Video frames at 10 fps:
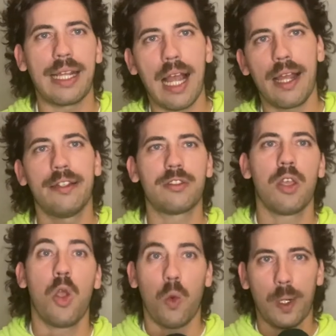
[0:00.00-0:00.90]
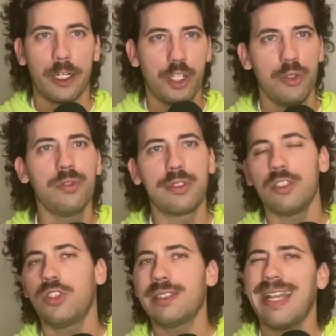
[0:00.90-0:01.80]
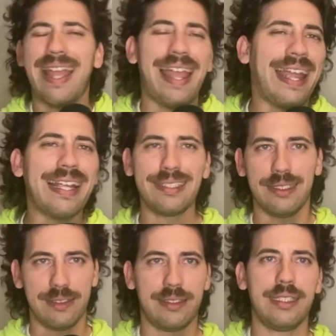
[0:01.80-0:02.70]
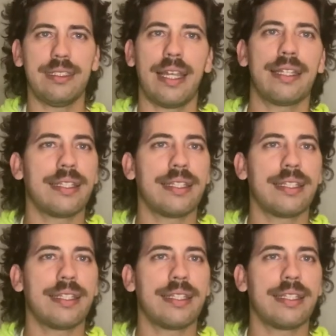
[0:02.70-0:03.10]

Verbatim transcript: guys where Houston just hasn't seen that.